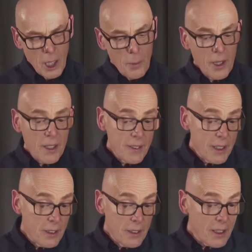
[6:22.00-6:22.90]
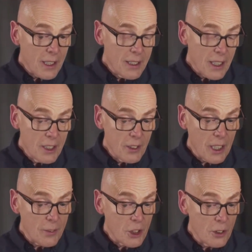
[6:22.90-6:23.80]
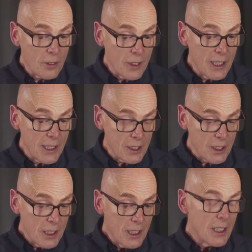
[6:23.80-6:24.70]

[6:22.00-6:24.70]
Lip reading: But I think I don't have strong feelings.